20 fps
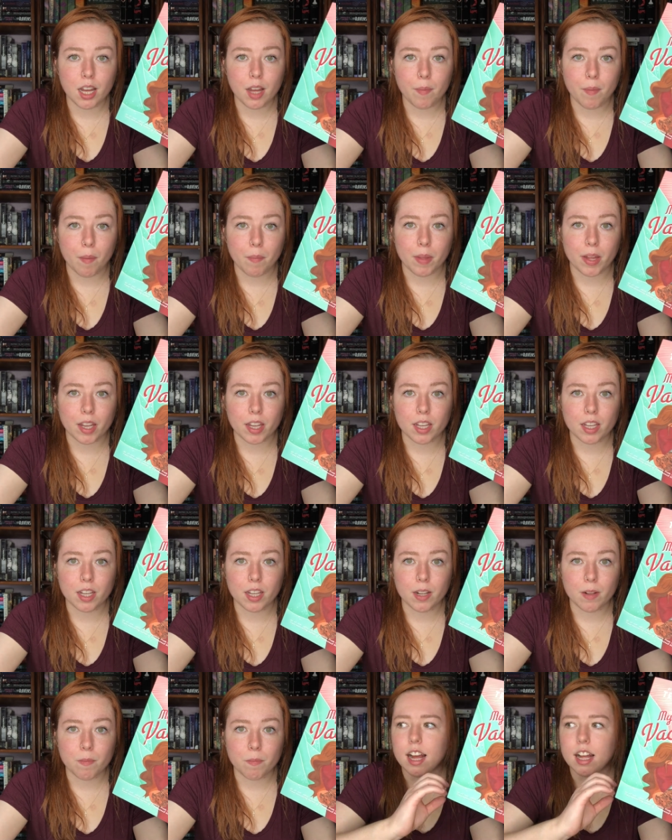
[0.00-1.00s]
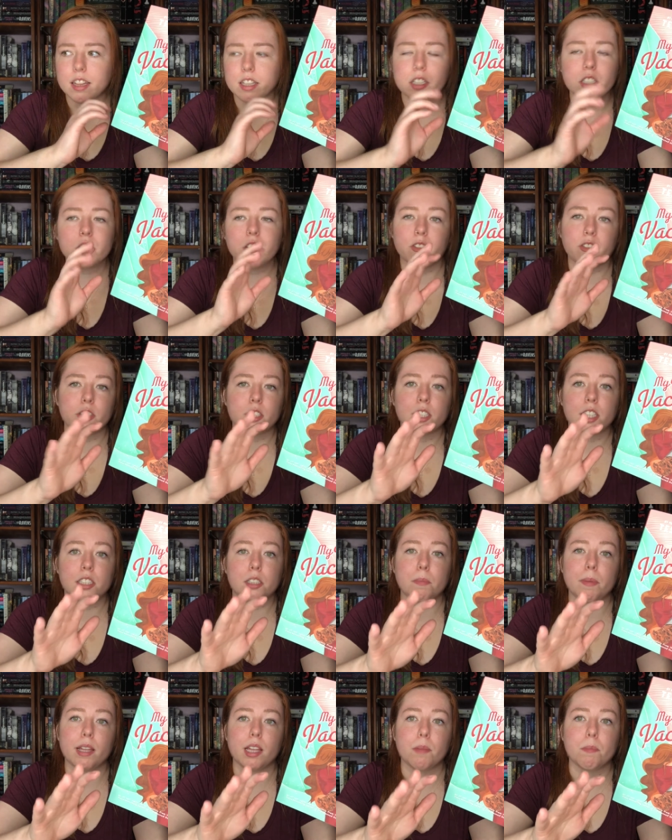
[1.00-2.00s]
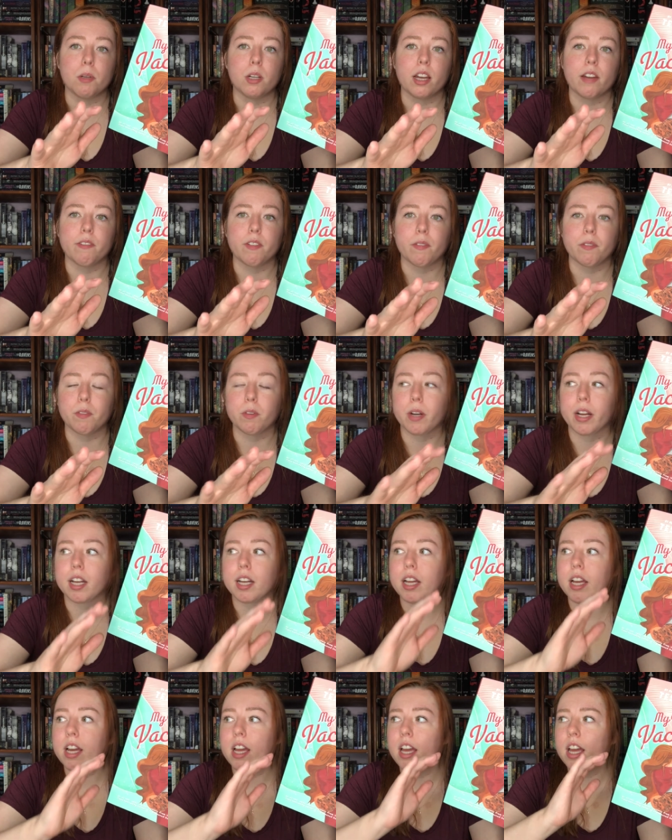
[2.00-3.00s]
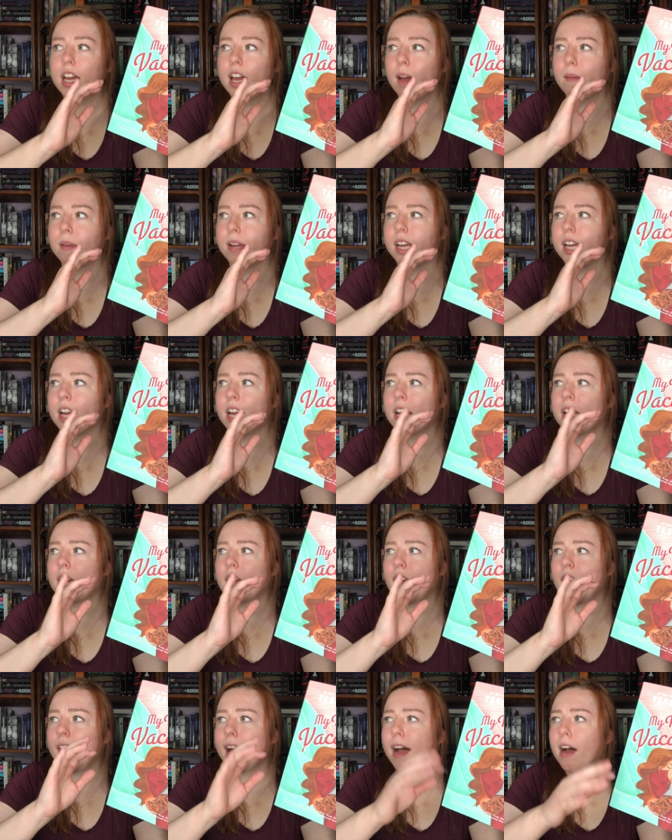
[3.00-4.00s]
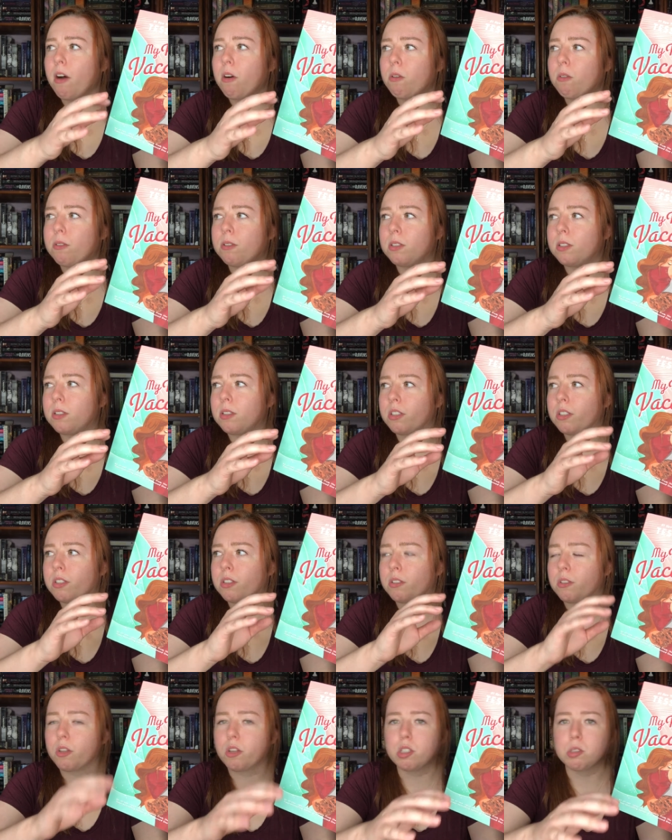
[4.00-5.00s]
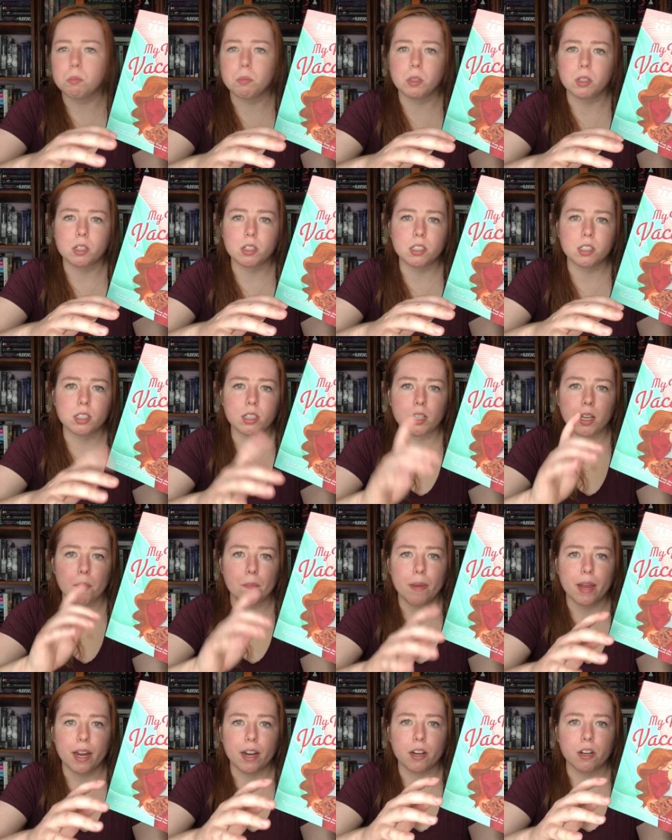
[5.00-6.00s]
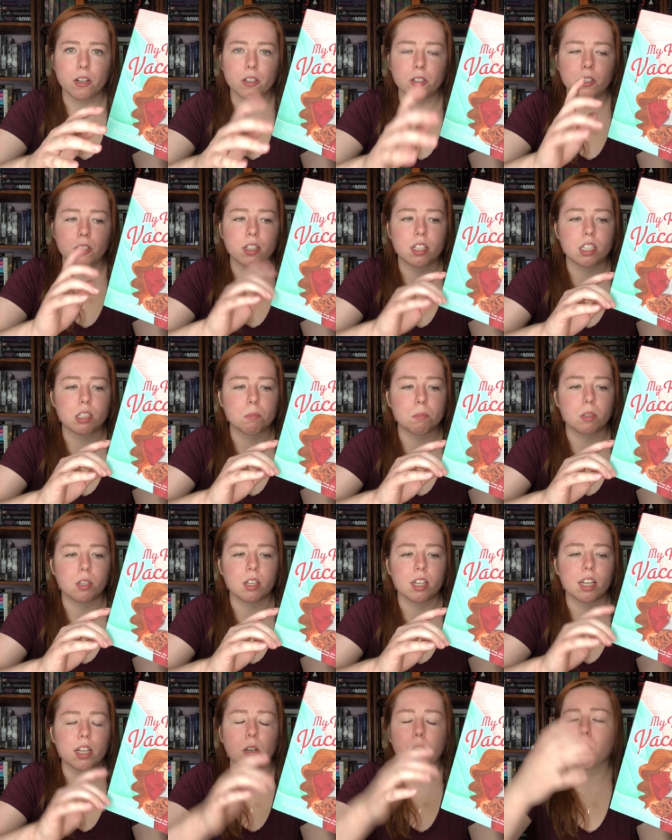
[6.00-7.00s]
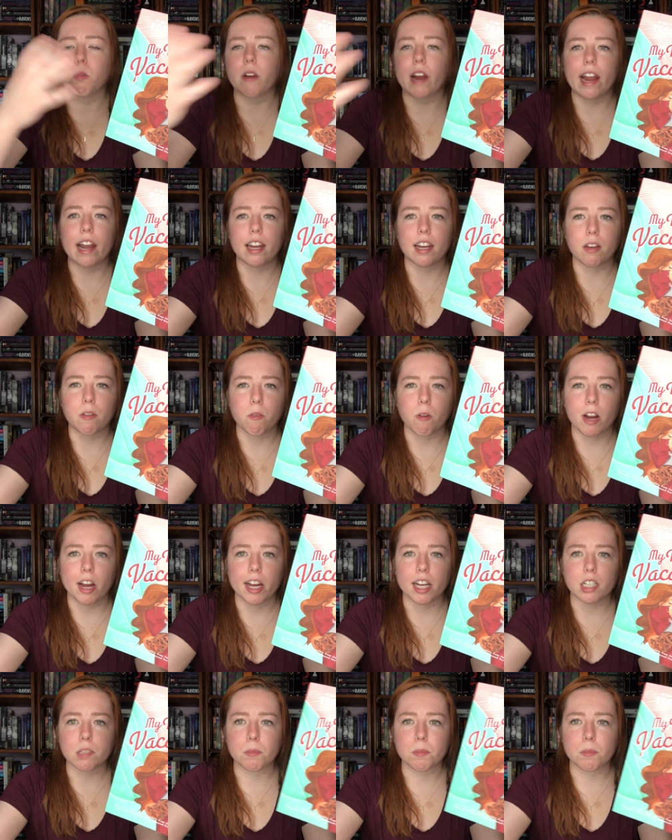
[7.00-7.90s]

I'm like, this is the first Tessa Bailey book I've ever read. I'm like, how do those books compare to this book in writing wise?